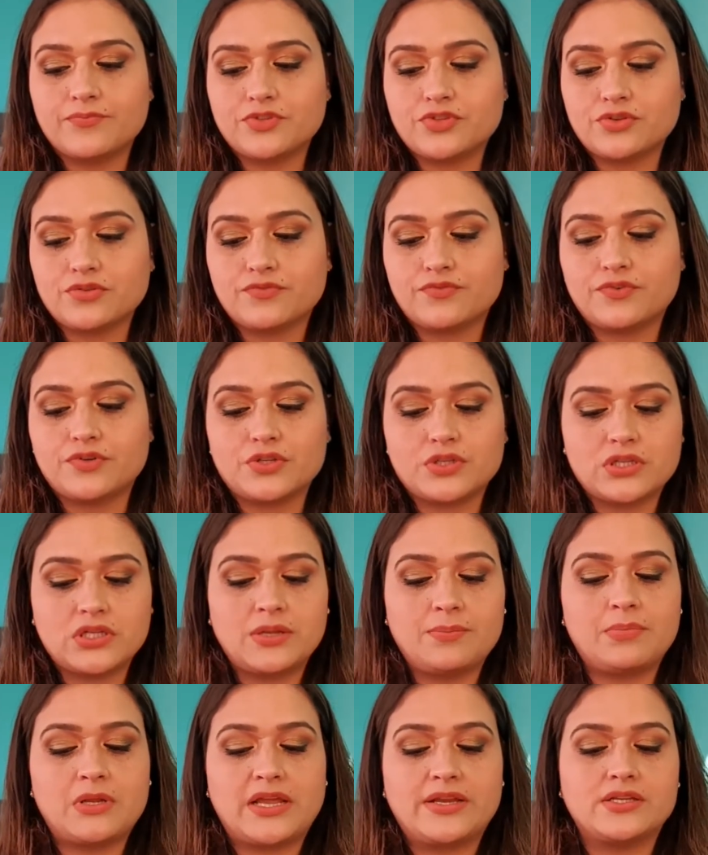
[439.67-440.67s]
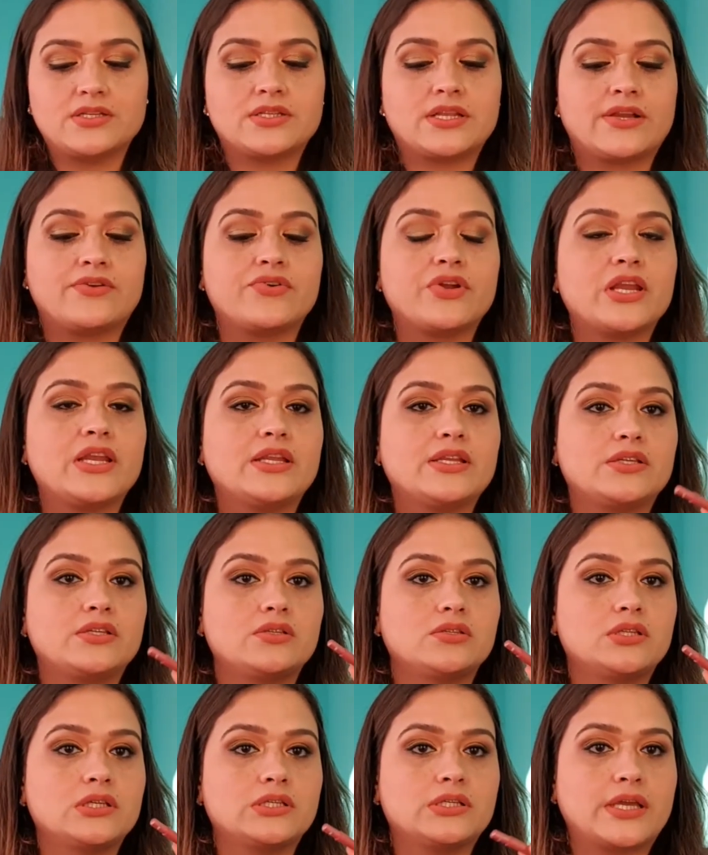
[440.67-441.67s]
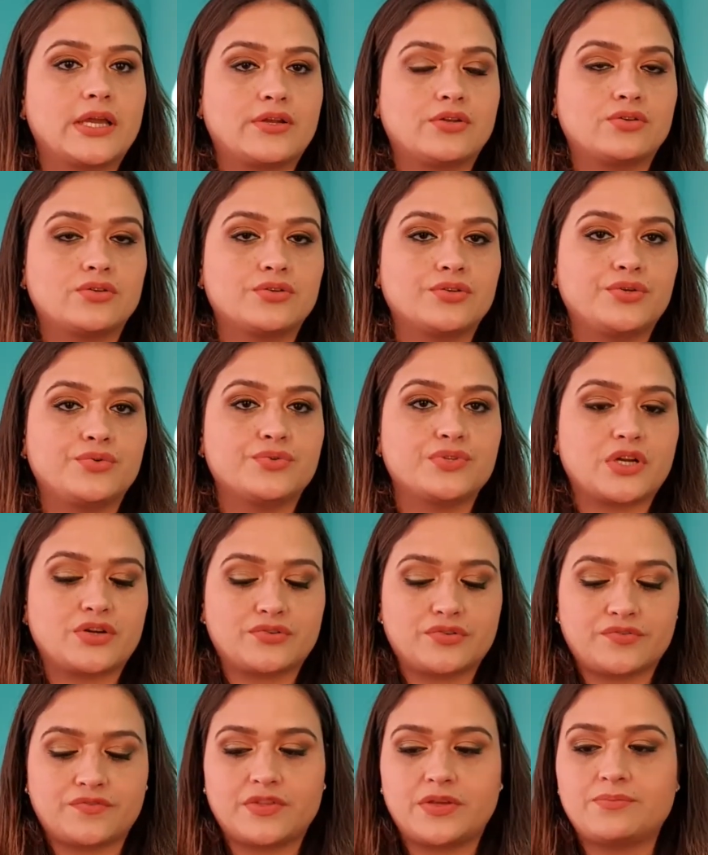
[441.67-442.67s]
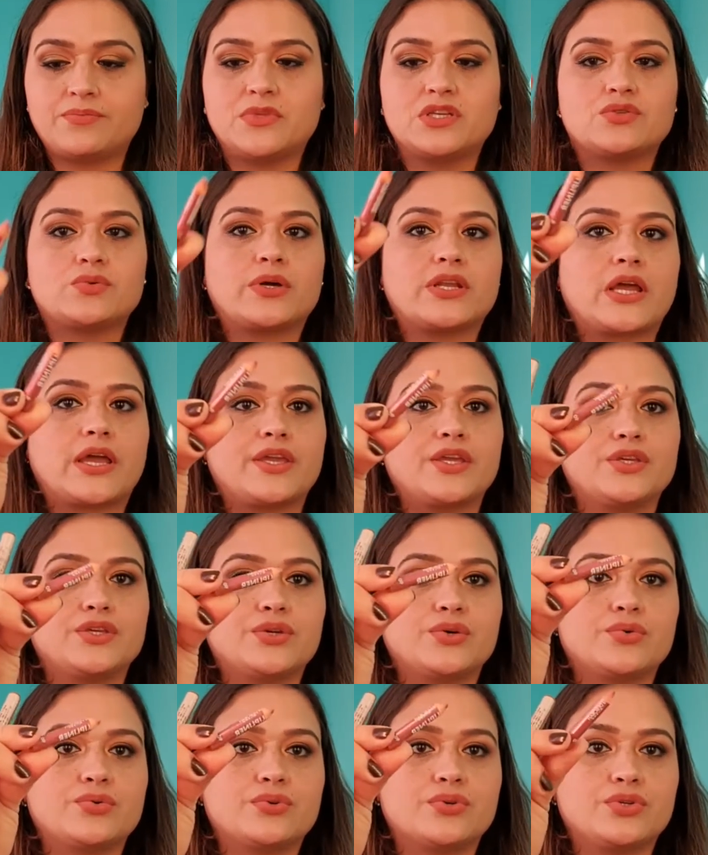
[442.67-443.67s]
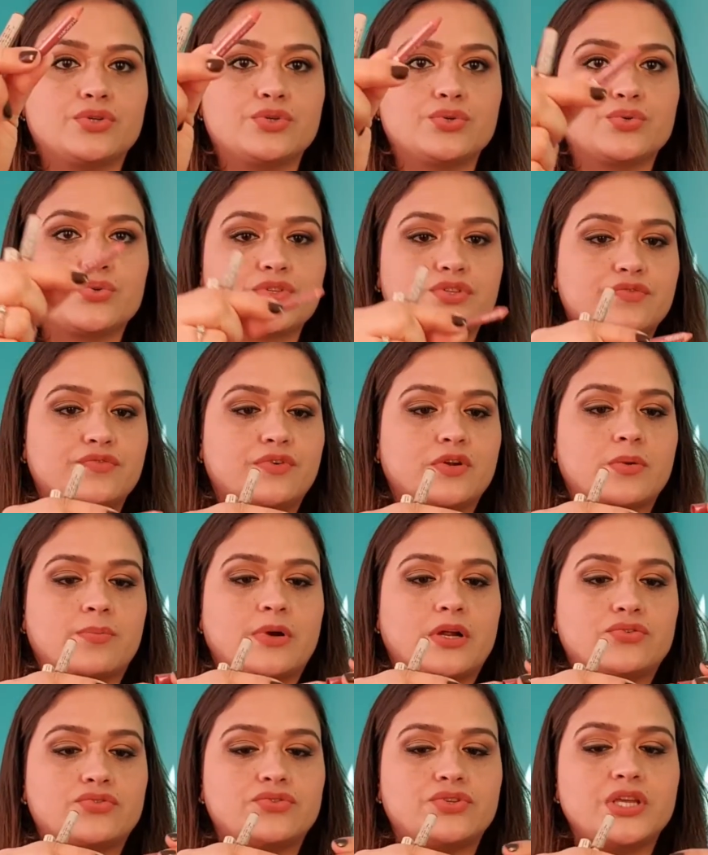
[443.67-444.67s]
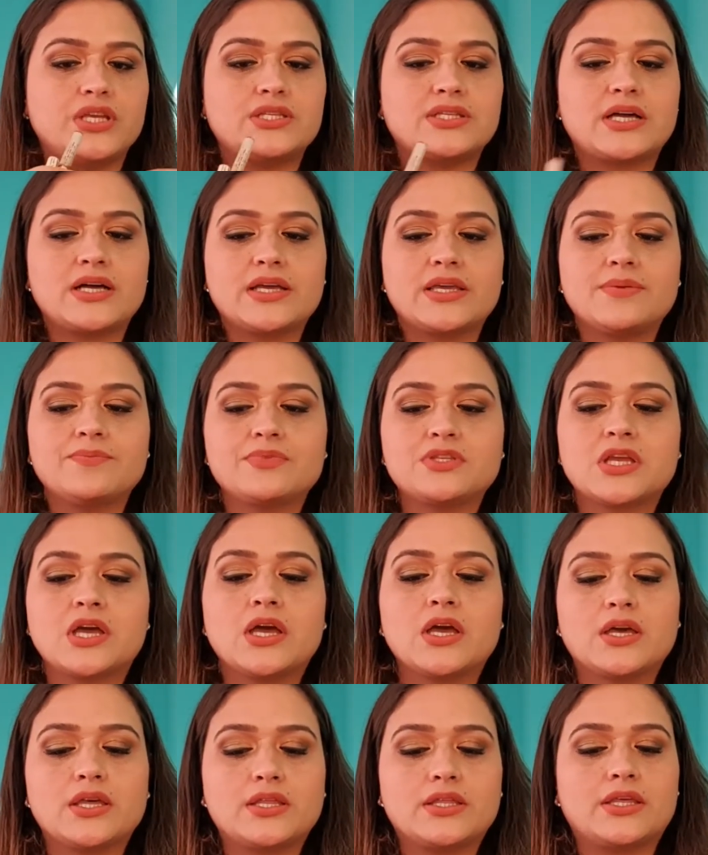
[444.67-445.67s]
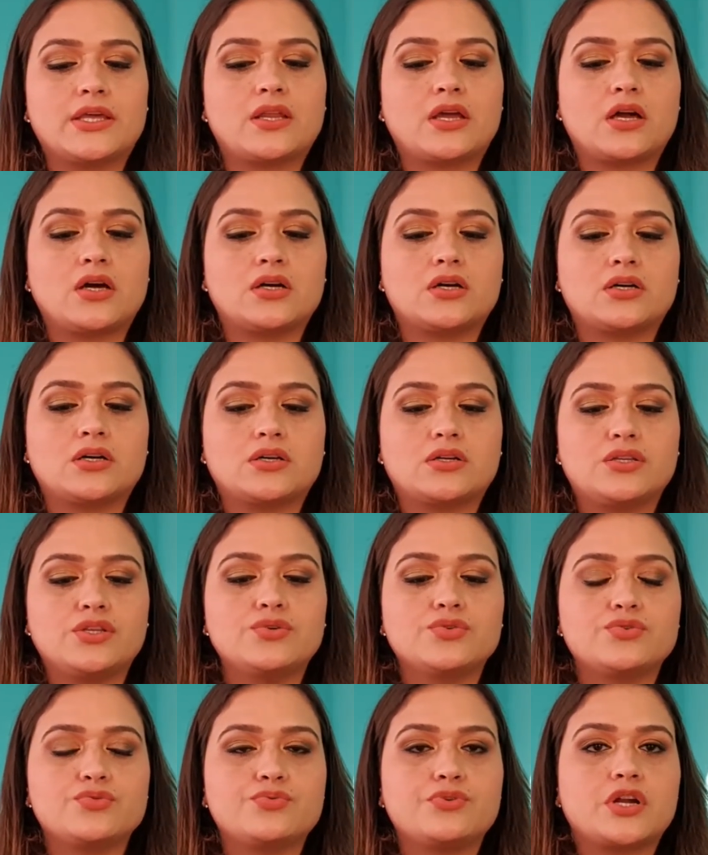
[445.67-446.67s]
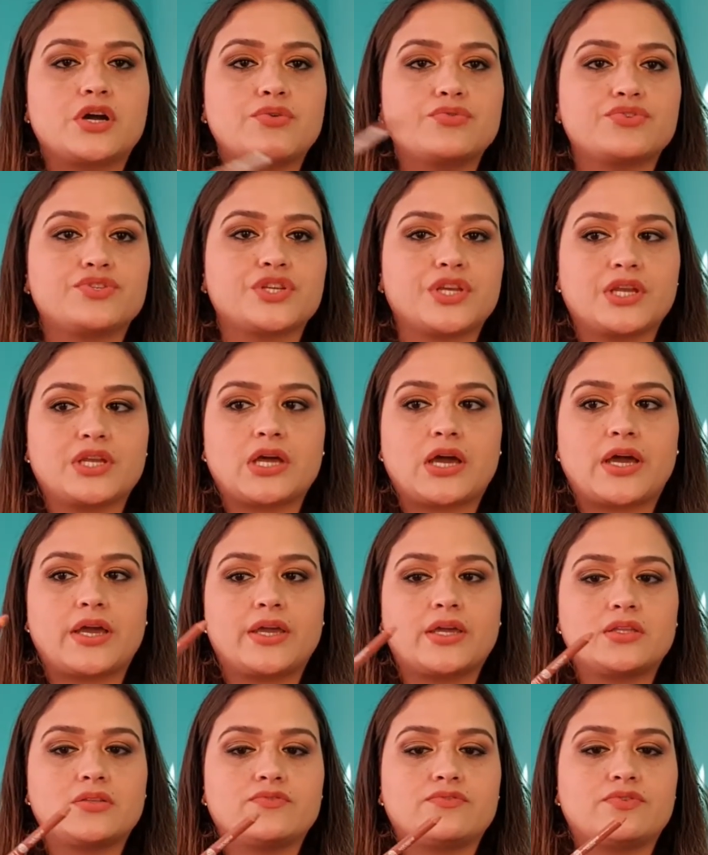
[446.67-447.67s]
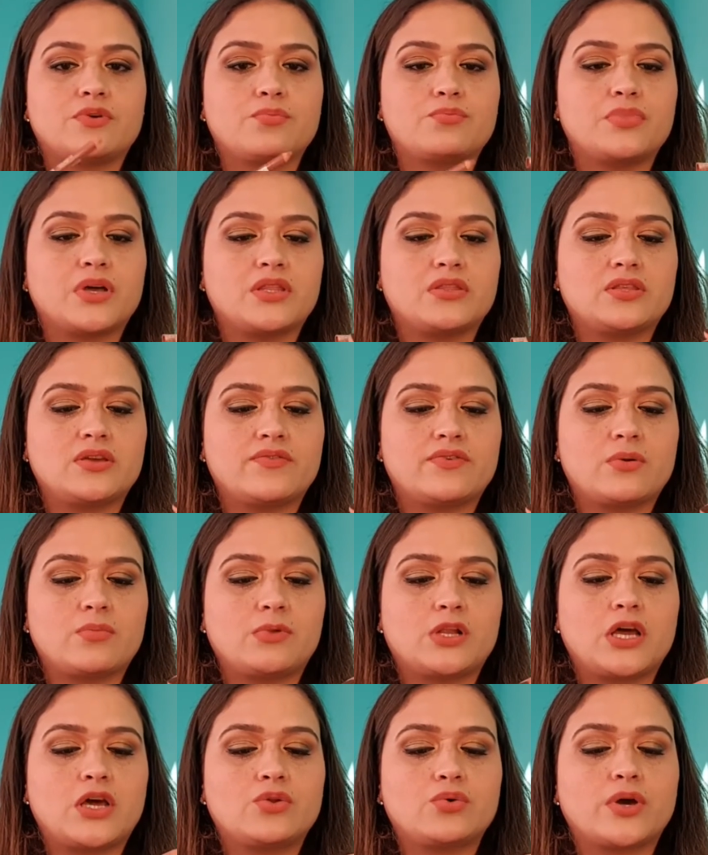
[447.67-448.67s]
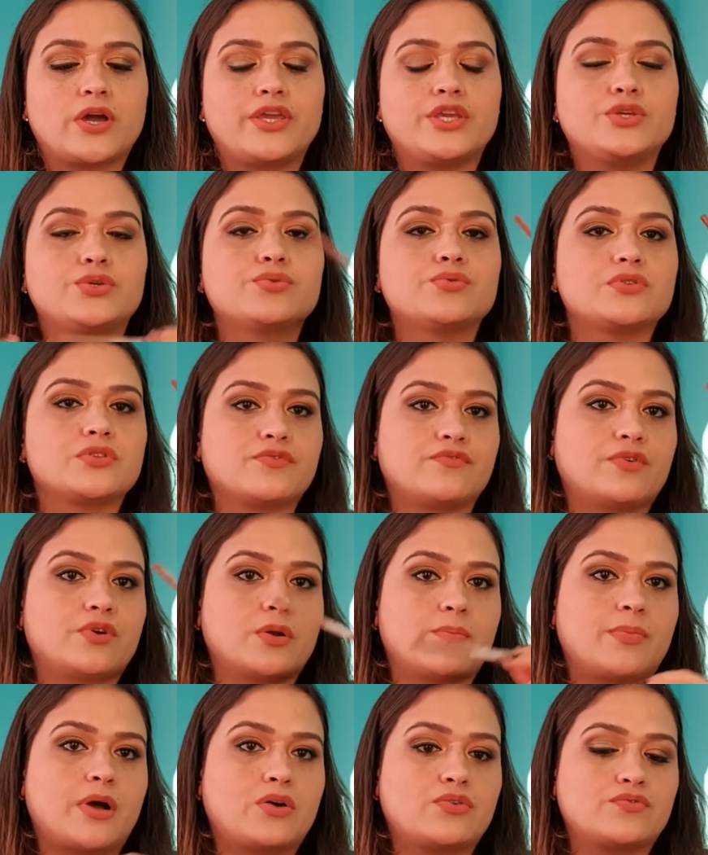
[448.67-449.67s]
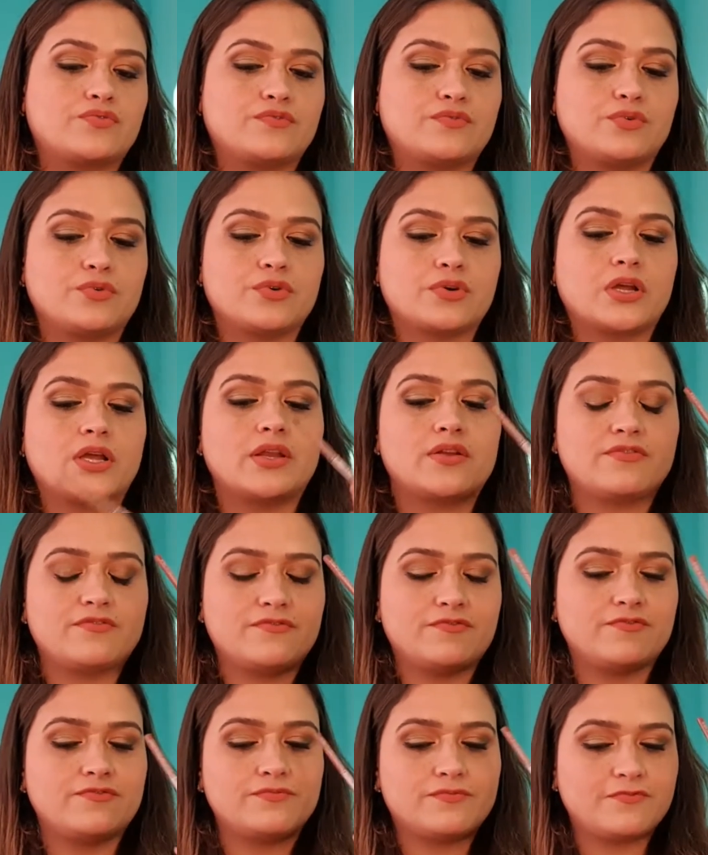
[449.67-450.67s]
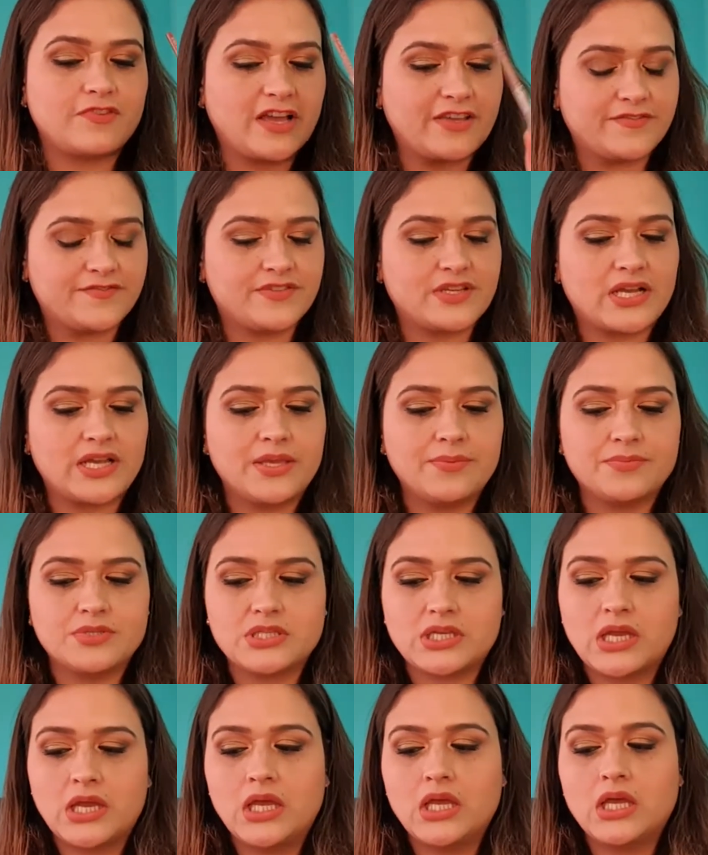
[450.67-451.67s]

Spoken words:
So for the lip liners, I really did get good use out of them. This one I used for about 3 times. Then nude brown shade from Deborah Milano I used for about 4 and 5 times.